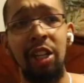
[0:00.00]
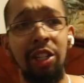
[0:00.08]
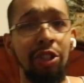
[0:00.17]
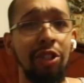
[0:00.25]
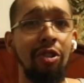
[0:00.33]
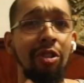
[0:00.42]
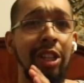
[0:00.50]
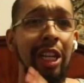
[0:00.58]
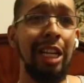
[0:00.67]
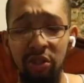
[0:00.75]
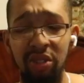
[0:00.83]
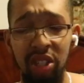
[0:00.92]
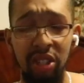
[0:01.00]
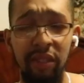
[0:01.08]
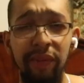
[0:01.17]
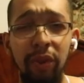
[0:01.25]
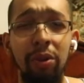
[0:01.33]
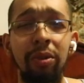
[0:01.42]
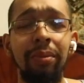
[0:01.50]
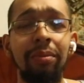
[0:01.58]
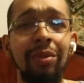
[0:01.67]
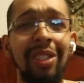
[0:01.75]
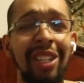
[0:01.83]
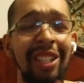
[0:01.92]
I just don't like greasy food
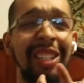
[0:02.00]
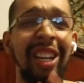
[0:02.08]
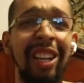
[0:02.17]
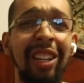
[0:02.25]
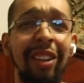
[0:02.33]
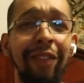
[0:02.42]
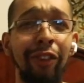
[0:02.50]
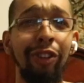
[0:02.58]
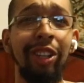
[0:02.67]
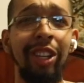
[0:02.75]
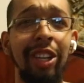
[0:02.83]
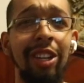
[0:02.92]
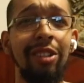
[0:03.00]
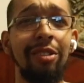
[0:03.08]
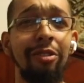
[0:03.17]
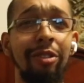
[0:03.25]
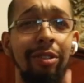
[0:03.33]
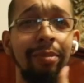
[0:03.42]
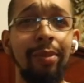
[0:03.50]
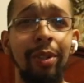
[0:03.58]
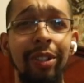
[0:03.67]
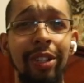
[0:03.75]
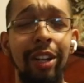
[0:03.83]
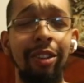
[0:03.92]
because it's not good for your guts or
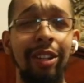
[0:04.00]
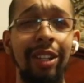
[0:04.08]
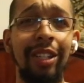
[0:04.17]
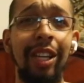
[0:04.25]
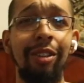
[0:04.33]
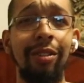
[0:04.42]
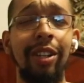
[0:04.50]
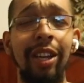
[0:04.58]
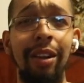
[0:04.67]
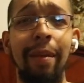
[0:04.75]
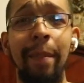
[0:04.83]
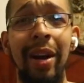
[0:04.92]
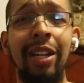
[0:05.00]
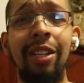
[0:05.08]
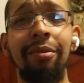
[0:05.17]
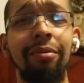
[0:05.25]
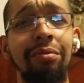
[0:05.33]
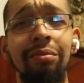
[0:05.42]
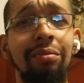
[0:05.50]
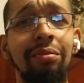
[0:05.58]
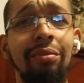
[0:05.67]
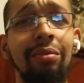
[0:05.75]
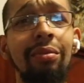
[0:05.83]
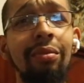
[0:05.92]
inside your body.
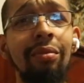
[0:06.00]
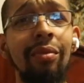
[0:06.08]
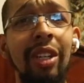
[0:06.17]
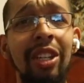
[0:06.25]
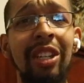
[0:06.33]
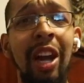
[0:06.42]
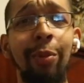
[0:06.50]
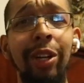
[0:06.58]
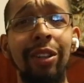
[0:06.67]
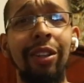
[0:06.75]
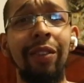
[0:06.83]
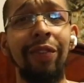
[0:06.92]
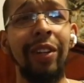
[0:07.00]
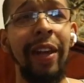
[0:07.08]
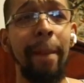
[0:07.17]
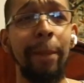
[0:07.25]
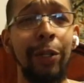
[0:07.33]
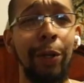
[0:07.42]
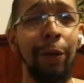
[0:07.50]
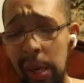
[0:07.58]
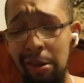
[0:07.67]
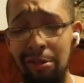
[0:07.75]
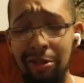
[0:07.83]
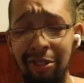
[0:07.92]
It's not really good for that. So I
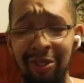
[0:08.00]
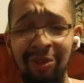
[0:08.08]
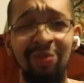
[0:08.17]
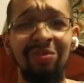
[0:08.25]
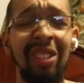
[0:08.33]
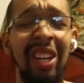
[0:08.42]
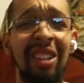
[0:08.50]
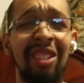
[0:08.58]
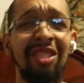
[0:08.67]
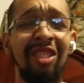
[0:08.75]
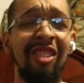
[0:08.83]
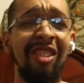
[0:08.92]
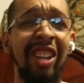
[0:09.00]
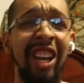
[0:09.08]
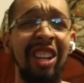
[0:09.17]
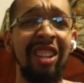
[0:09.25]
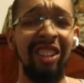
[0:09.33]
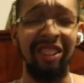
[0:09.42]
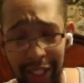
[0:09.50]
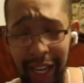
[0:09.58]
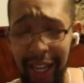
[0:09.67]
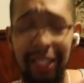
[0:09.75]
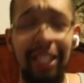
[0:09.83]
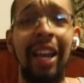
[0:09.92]
don't know. I don't like it now. Like
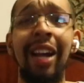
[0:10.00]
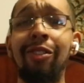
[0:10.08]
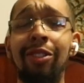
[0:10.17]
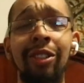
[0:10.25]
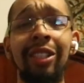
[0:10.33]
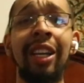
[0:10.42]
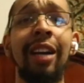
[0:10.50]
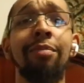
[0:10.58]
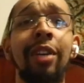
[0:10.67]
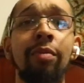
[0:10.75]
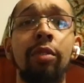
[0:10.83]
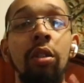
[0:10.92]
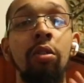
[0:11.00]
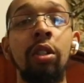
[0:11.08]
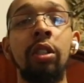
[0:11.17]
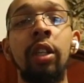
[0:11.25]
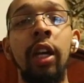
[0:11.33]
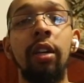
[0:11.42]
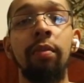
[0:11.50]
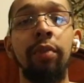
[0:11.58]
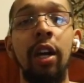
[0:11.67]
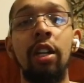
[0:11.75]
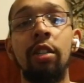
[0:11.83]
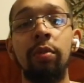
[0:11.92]
I said, the only thing I could
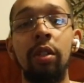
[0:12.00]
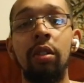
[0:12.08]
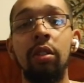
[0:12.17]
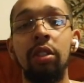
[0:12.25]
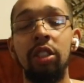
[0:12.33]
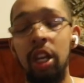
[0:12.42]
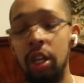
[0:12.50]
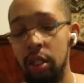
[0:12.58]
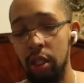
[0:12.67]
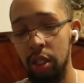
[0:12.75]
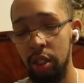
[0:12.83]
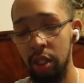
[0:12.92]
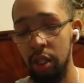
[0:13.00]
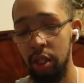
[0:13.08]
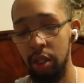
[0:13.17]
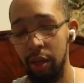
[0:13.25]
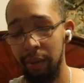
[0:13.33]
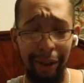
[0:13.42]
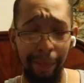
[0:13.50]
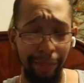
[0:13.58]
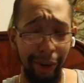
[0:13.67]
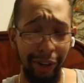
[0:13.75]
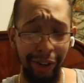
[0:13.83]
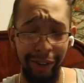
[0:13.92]
possibly taste is just the
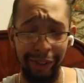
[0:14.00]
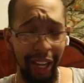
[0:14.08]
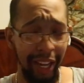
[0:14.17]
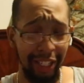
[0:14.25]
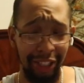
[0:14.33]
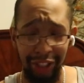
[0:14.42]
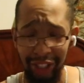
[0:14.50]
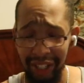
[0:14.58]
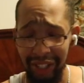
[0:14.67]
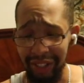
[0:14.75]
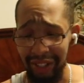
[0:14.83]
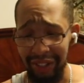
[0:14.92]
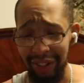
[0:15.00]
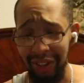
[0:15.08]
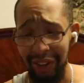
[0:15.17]
burger and the cheese